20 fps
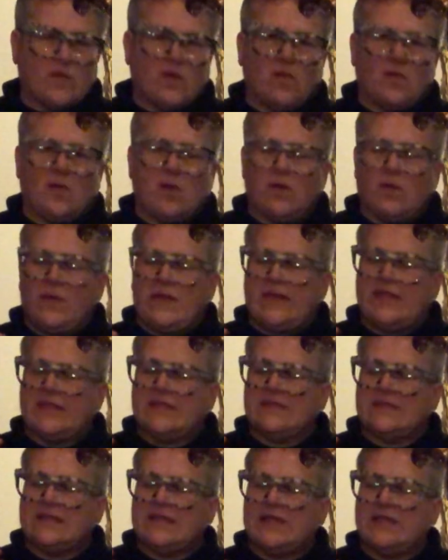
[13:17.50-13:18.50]
or we
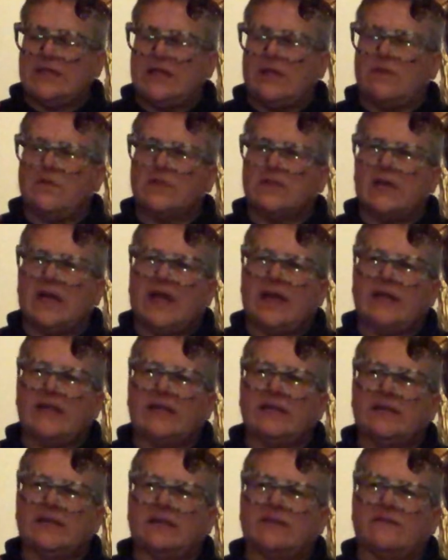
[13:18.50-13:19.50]
can send out tiny
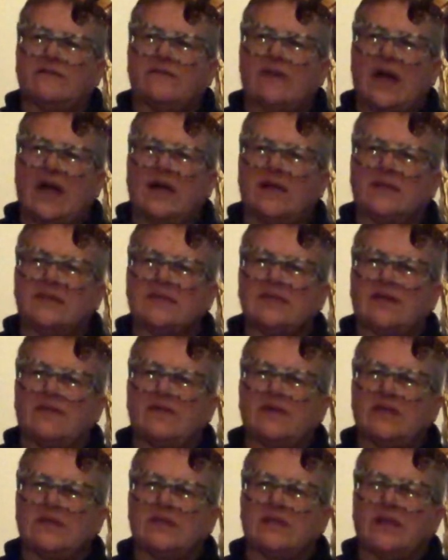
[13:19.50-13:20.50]
little vials of
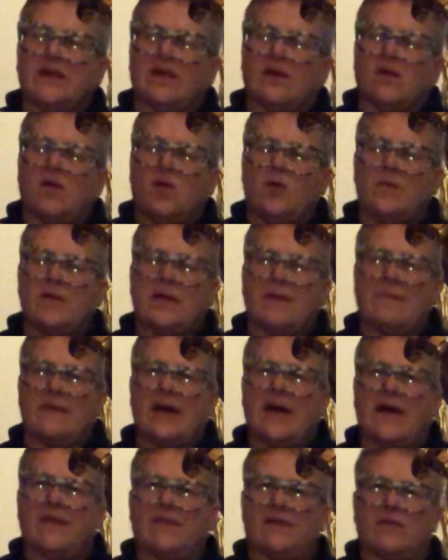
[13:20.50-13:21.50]
it, like a
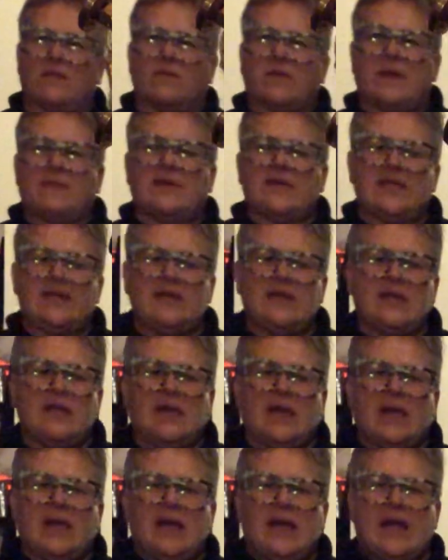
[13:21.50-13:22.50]
homeopathic remedy.
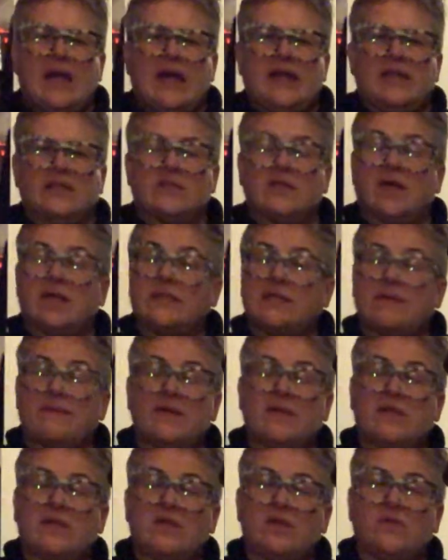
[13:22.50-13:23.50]
And it's not
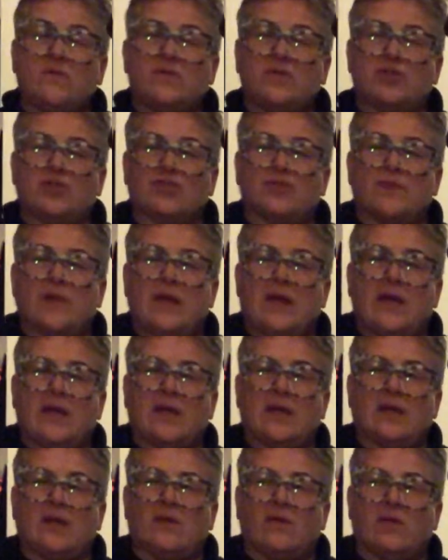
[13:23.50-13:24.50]
something that you would
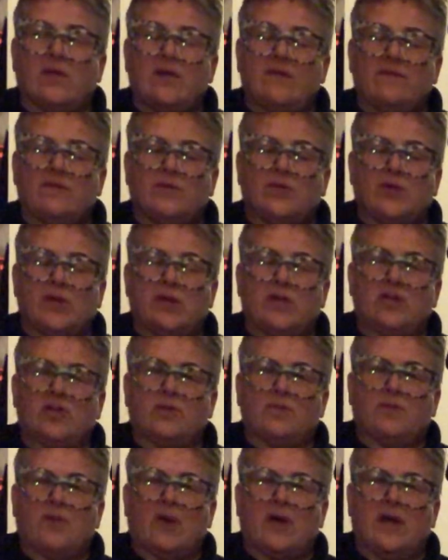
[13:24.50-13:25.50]
drink or even put on your
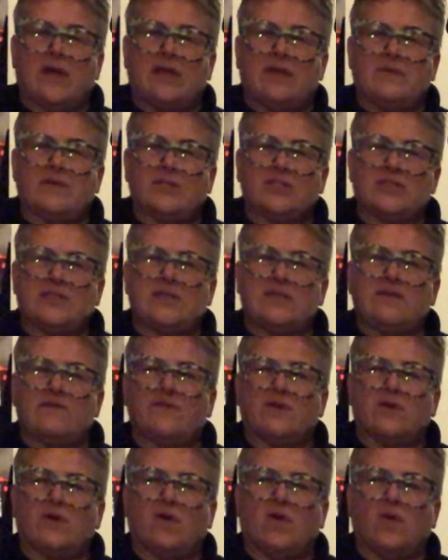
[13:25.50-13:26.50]
body, but just
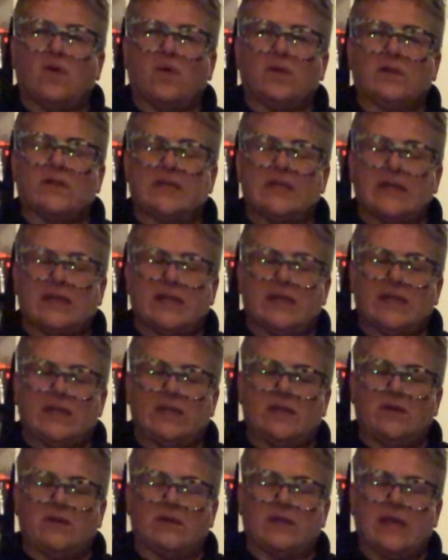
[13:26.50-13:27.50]
even holding it
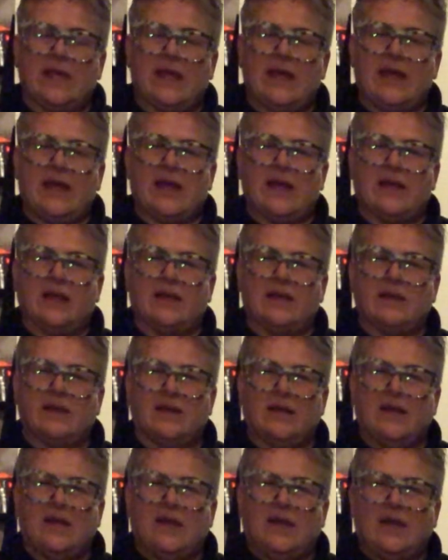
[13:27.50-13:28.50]
in your hand
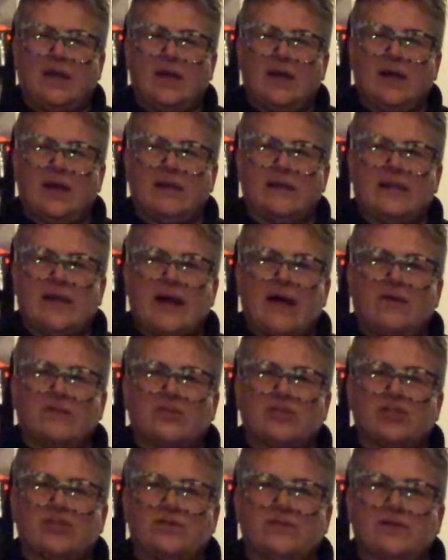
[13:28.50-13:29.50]

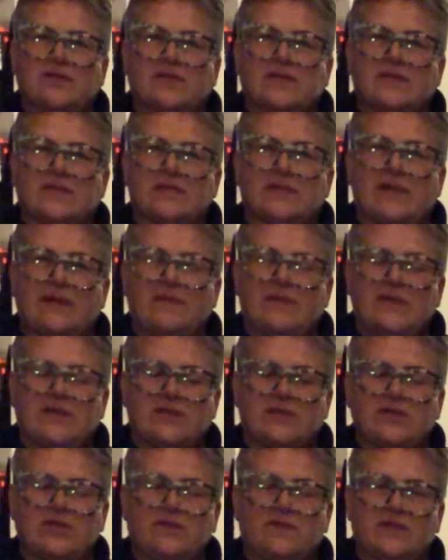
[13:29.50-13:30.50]
allows you to step
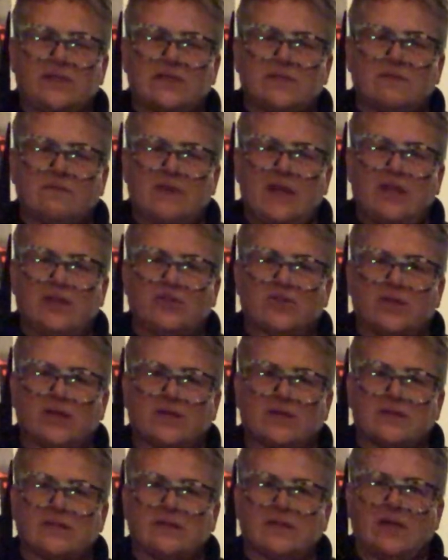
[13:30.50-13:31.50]
into its
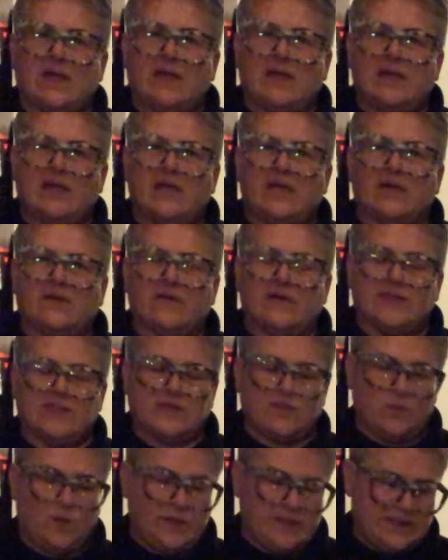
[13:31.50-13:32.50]
matrix and hear
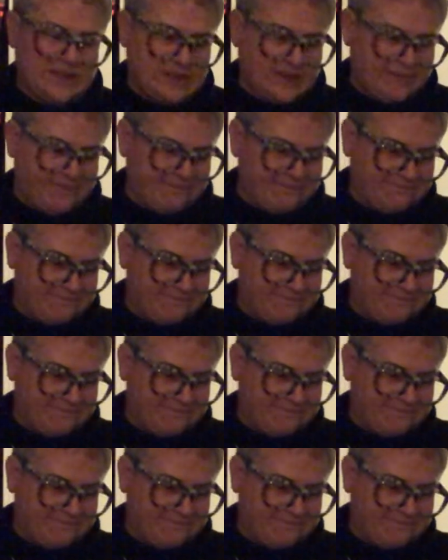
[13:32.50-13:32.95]
its wisdom.